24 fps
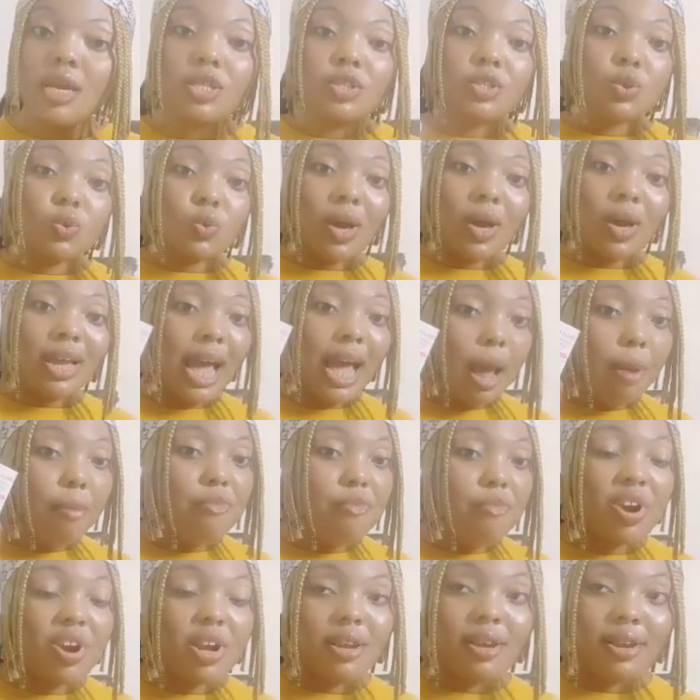This one
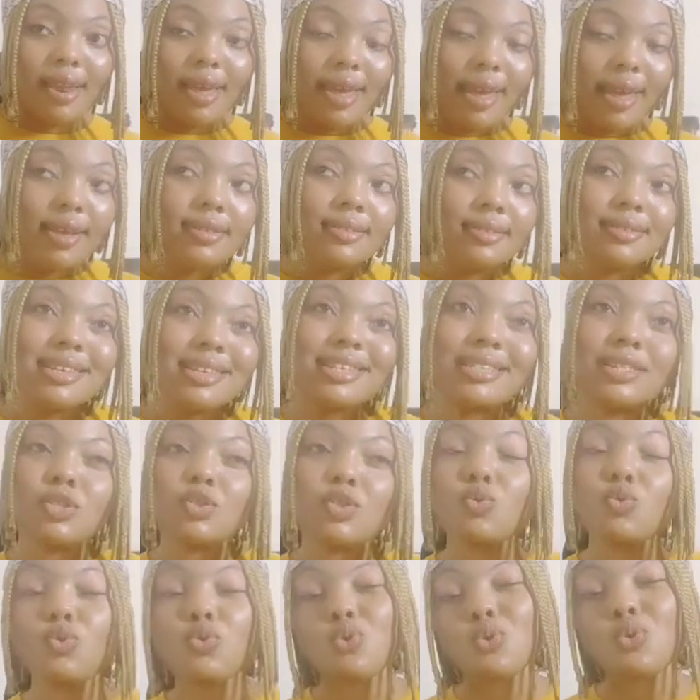calm redness. It
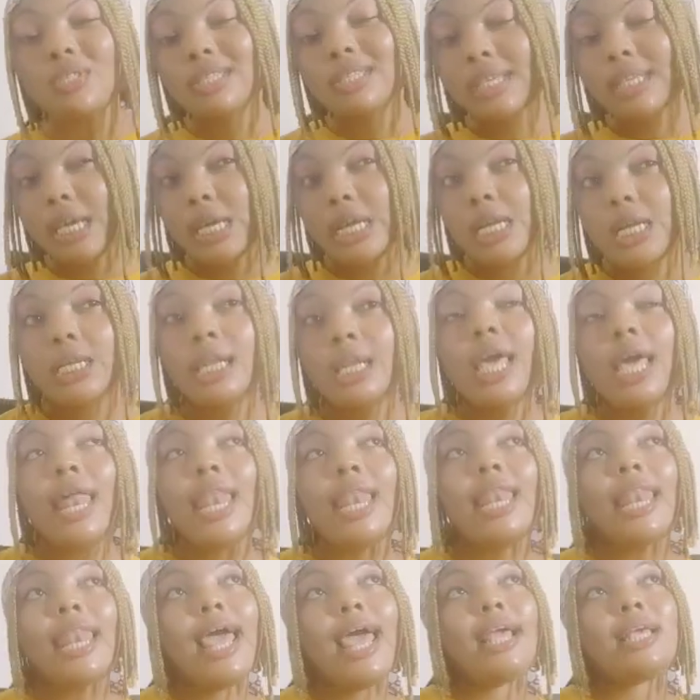suits your skin,
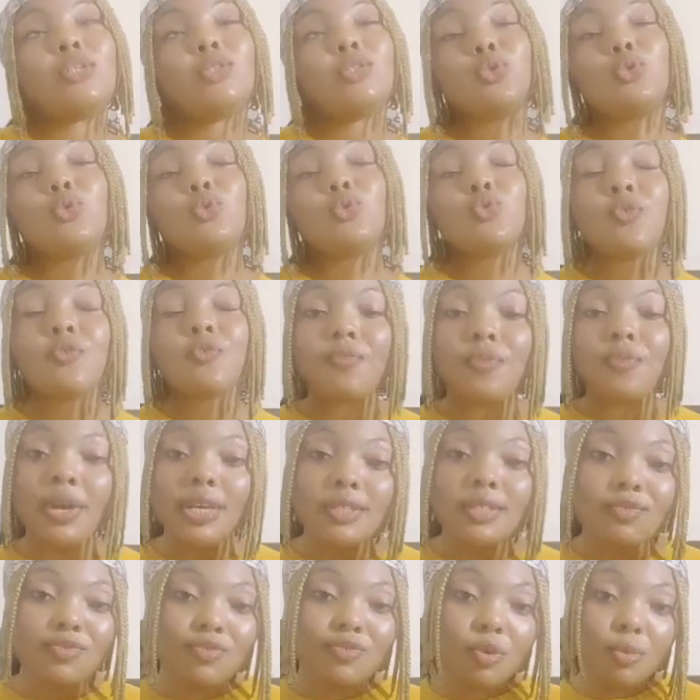like suits your
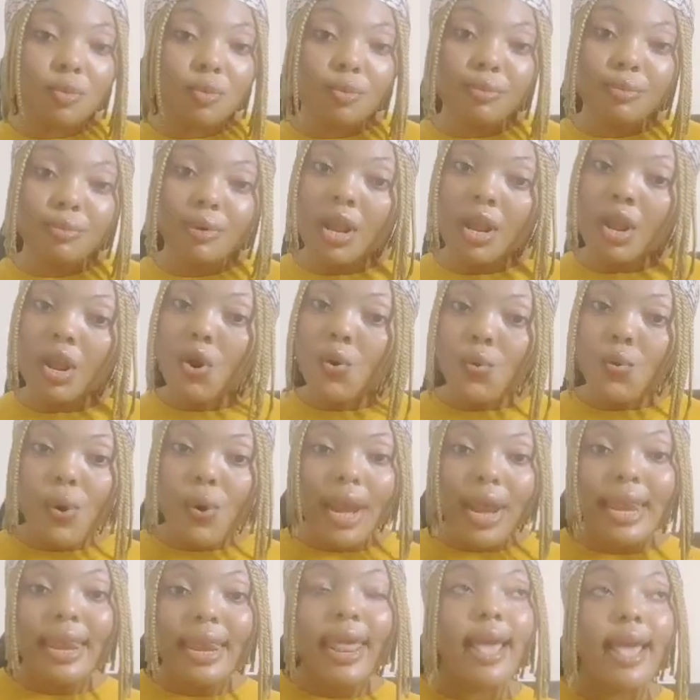face from
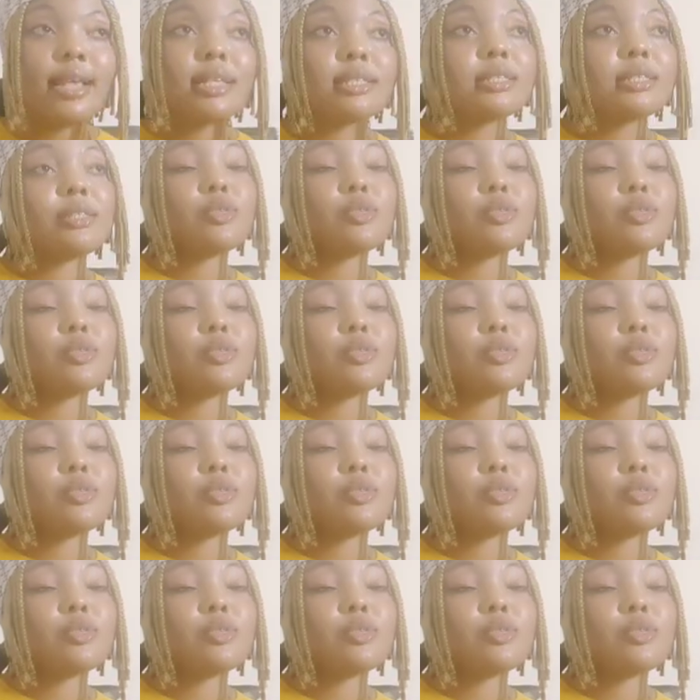redness.